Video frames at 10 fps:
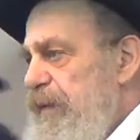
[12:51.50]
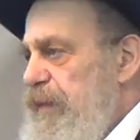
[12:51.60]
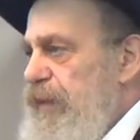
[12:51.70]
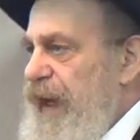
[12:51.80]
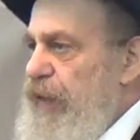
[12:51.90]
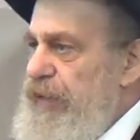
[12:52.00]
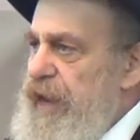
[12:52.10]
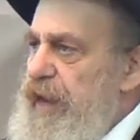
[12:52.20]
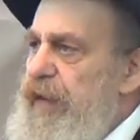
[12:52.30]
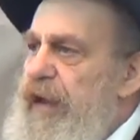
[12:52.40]
Why over
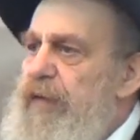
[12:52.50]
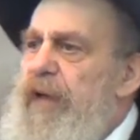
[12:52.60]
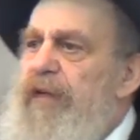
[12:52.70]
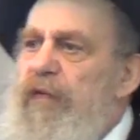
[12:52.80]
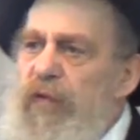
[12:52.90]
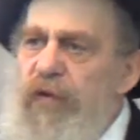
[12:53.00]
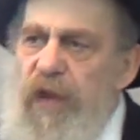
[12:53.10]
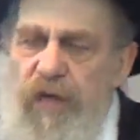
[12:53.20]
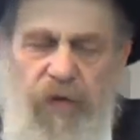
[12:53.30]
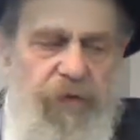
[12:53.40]
here all at once? Hu
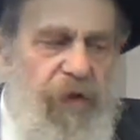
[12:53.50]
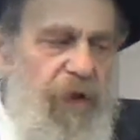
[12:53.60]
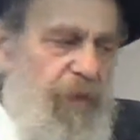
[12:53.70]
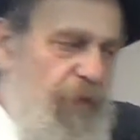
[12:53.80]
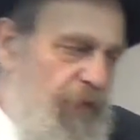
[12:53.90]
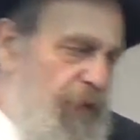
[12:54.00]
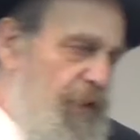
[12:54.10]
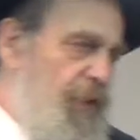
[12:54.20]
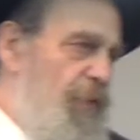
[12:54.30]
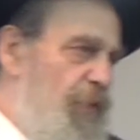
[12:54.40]
Sha Novi Omer, Hu
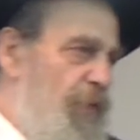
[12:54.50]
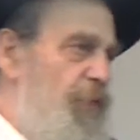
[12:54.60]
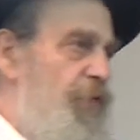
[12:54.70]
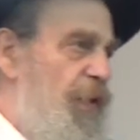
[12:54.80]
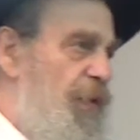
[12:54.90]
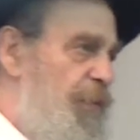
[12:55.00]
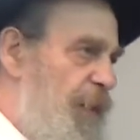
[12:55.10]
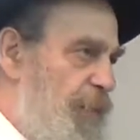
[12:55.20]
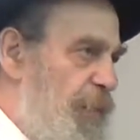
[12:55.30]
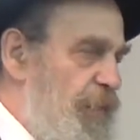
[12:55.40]
Sha Omer
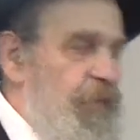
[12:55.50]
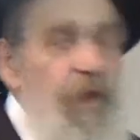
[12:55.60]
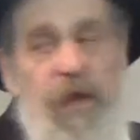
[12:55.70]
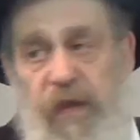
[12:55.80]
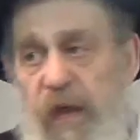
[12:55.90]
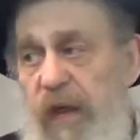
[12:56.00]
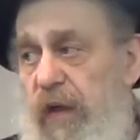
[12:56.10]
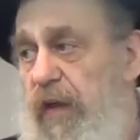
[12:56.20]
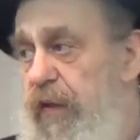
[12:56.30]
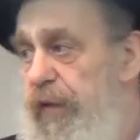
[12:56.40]

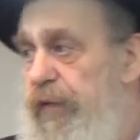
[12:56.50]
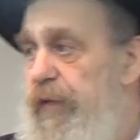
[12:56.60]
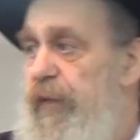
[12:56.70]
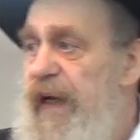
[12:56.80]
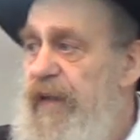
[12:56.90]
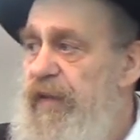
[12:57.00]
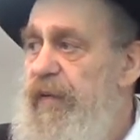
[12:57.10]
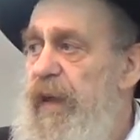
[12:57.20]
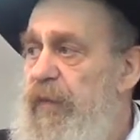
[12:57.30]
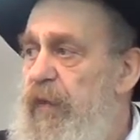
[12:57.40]
Apostle. Why does the
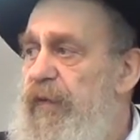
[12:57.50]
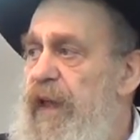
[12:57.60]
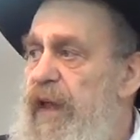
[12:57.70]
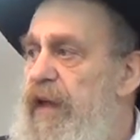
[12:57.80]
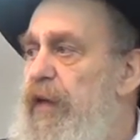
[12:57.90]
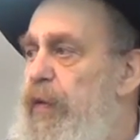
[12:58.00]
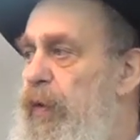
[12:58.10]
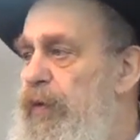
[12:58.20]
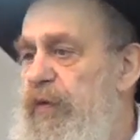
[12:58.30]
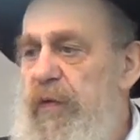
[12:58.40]
Rambam over here
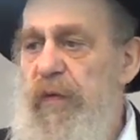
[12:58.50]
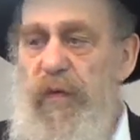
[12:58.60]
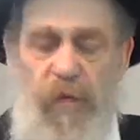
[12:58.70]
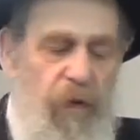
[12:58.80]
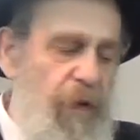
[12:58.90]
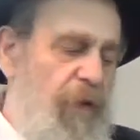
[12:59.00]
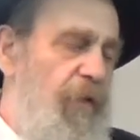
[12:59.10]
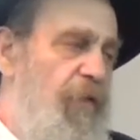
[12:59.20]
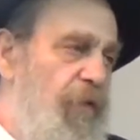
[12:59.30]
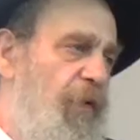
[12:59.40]
quote
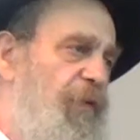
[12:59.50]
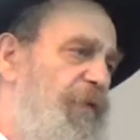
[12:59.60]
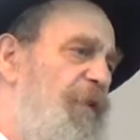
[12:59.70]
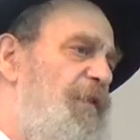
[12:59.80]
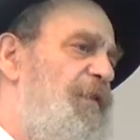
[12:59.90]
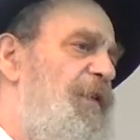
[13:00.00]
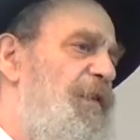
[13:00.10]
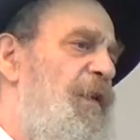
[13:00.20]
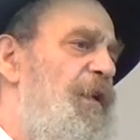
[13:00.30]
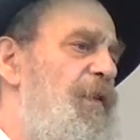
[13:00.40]
sources in
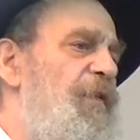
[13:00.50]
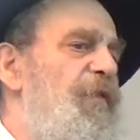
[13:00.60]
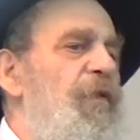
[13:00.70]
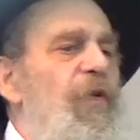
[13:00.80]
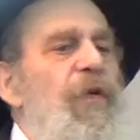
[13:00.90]
Torah for